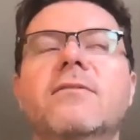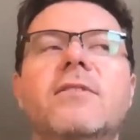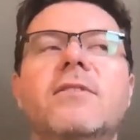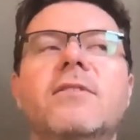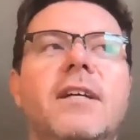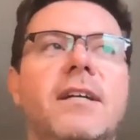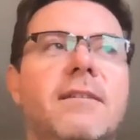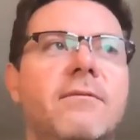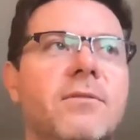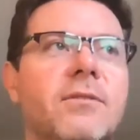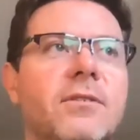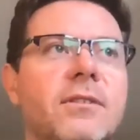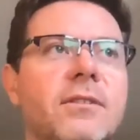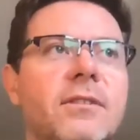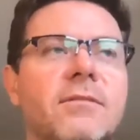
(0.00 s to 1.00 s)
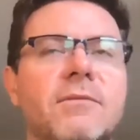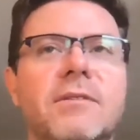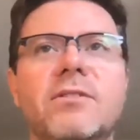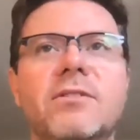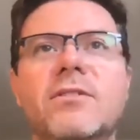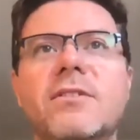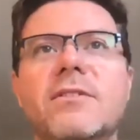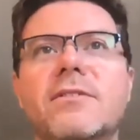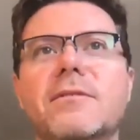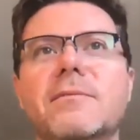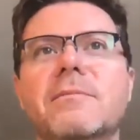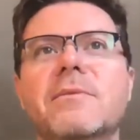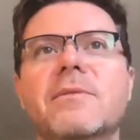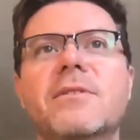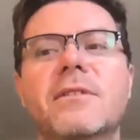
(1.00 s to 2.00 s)
I have worked on river
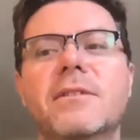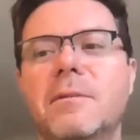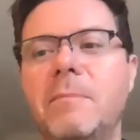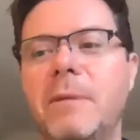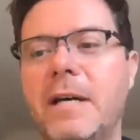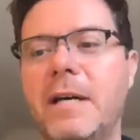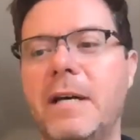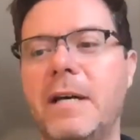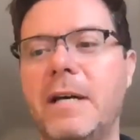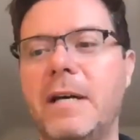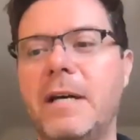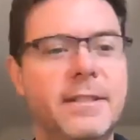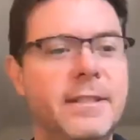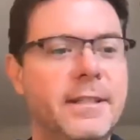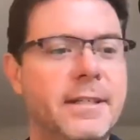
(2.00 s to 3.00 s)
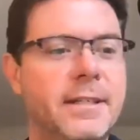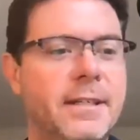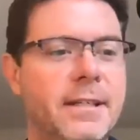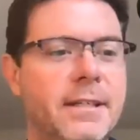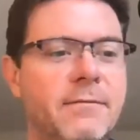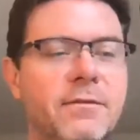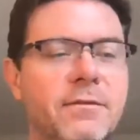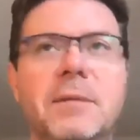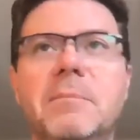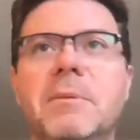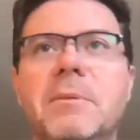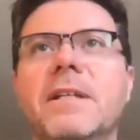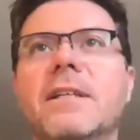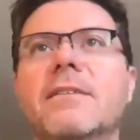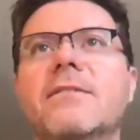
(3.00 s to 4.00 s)
systems in the past and
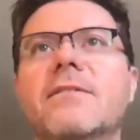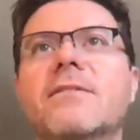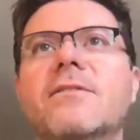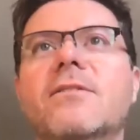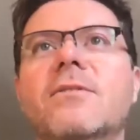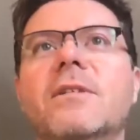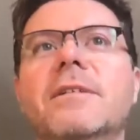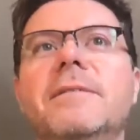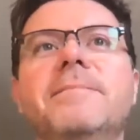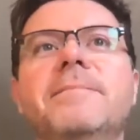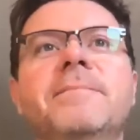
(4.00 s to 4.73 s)
floodplains and so on.